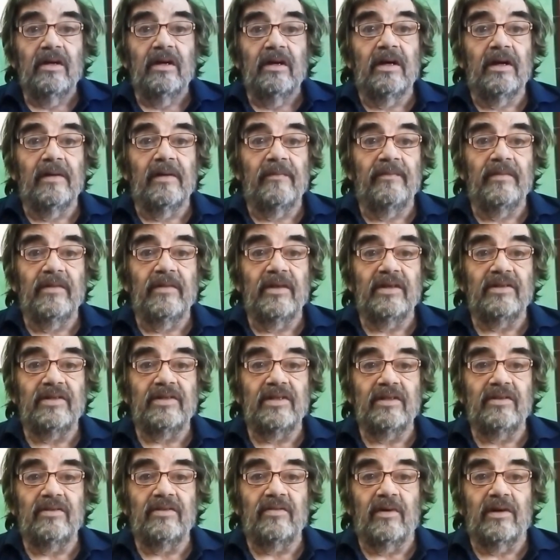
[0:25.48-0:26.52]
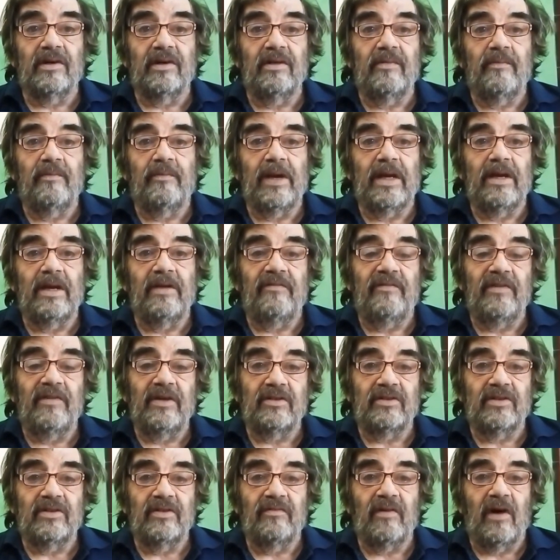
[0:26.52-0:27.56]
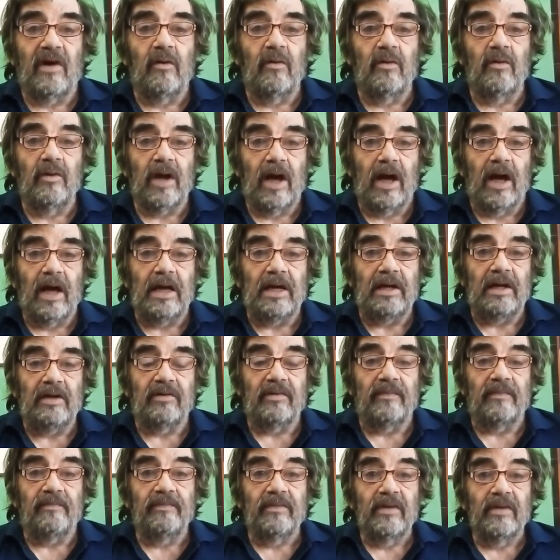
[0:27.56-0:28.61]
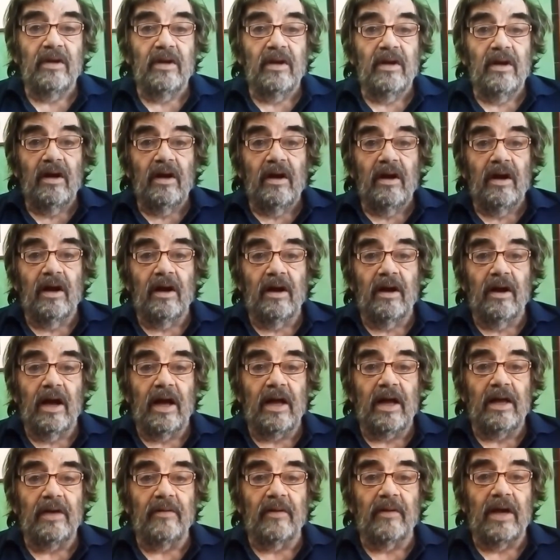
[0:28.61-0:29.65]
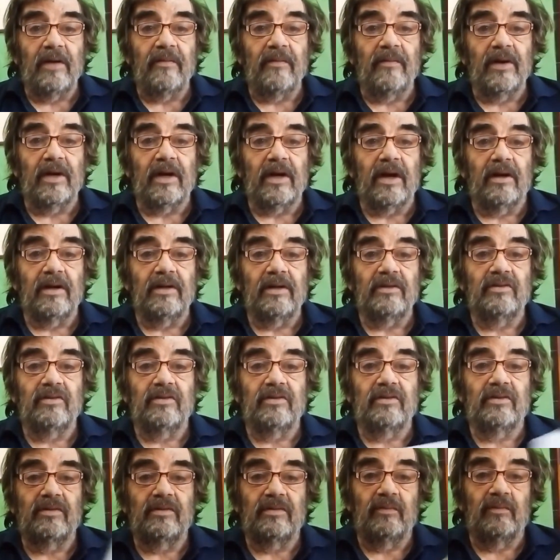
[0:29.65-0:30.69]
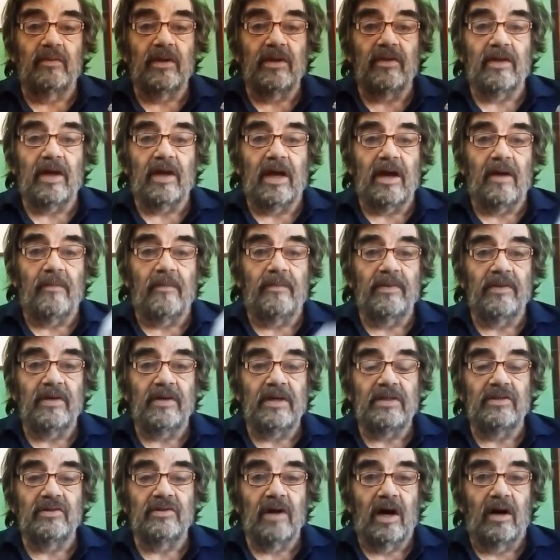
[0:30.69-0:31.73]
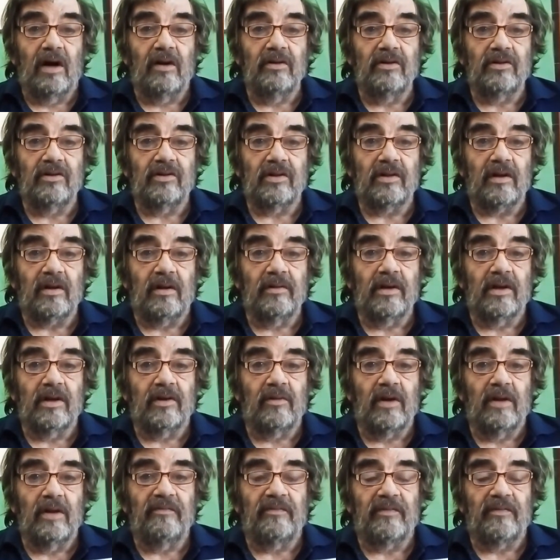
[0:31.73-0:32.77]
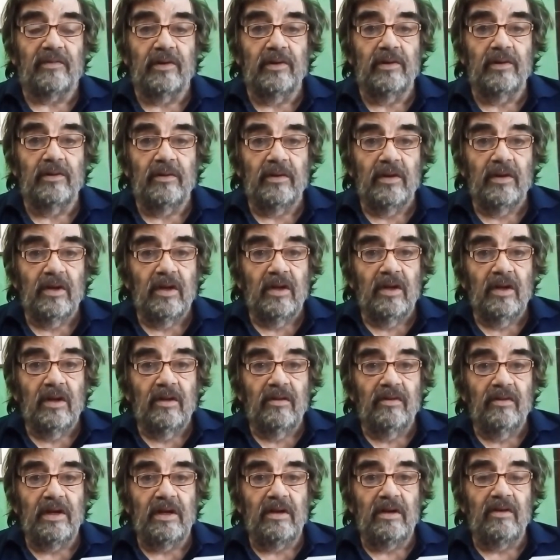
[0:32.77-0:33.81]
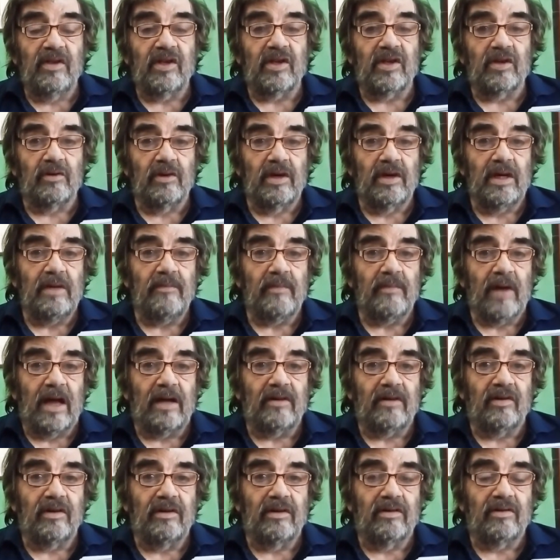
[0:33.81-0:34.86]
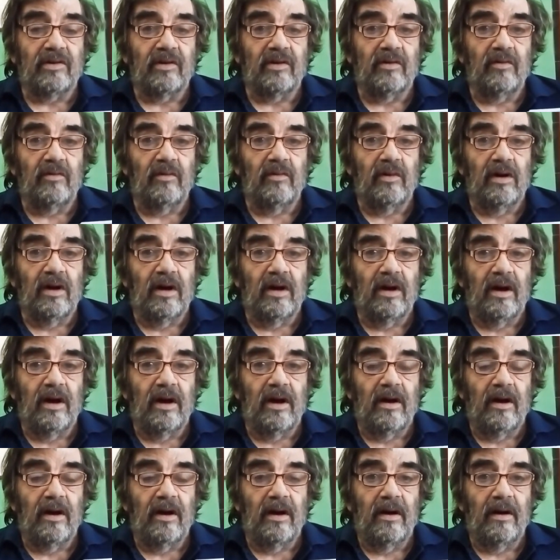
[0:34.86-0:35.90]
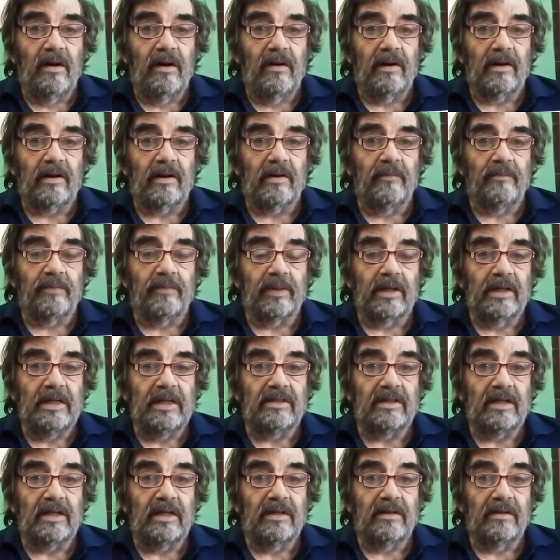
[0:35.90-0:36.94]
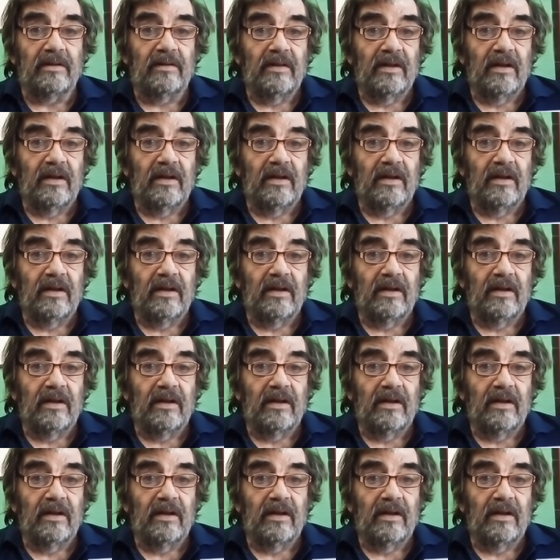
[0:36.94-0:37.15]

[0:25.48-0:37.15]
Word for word: Um, this is one of the benefits of old age. Uh, anyway, we're going to with the help of these notes, I'm going to run through the three matches that were completed